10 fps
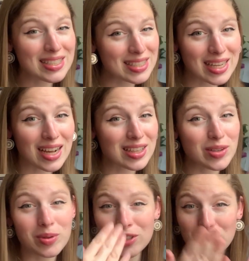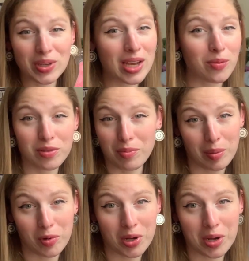exactly what you get with
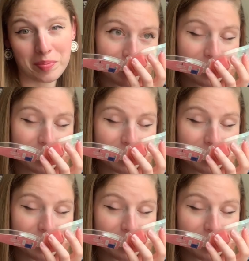bubblegum.